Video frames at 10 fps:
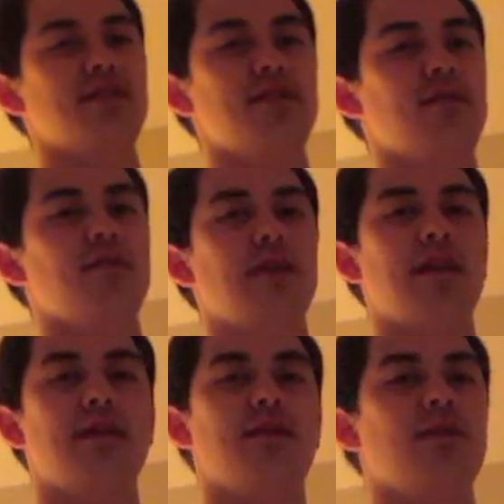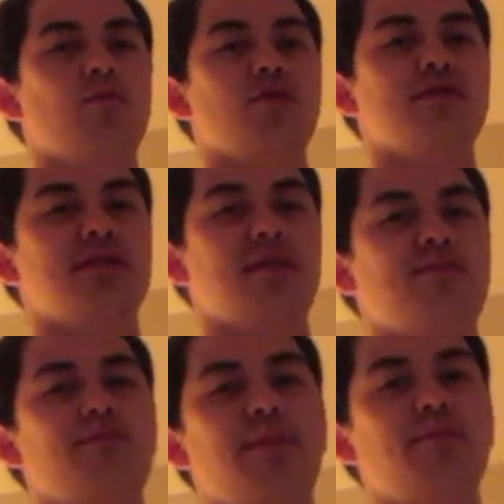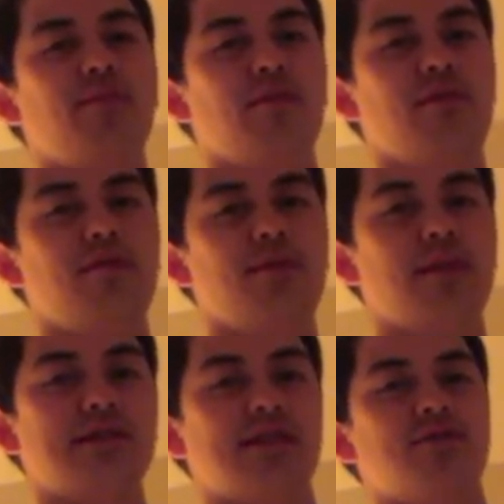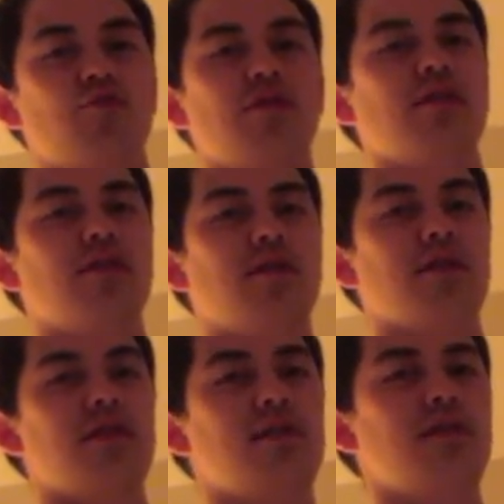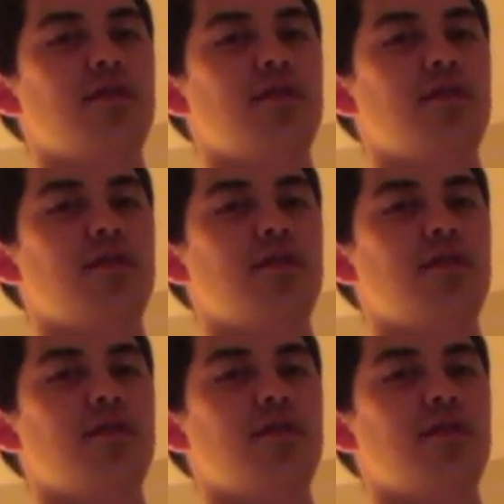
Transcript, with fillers: you know anything worse than a pit bull because it's really hard. Yeah.